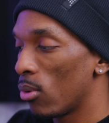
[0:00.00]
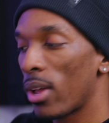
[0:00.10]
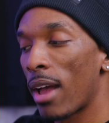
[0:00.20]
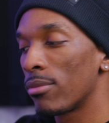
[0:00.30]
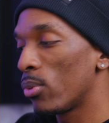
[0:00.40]

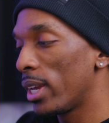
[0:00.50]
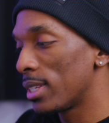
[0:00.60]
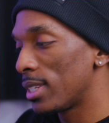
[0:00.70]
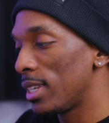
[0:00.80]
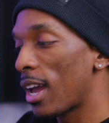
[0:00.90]
We'll have to wait
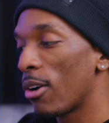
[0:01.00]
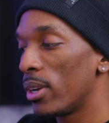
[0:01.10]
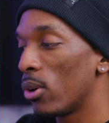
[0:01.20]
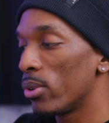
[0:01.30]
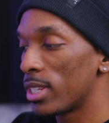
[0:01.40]
and see how
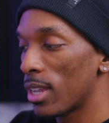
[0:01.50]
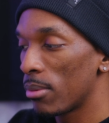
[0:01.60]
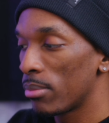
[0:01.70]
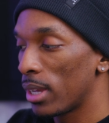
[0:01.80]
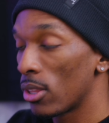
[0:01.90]
it holds
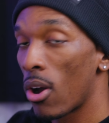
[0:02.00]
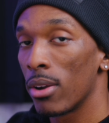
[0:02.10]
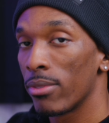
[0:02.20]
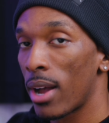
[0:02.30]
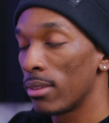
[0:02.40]
up in the
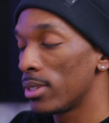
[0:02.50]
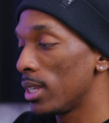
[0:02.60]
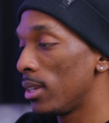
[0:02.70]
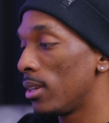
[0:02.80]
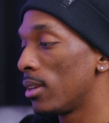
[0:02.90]
R5C.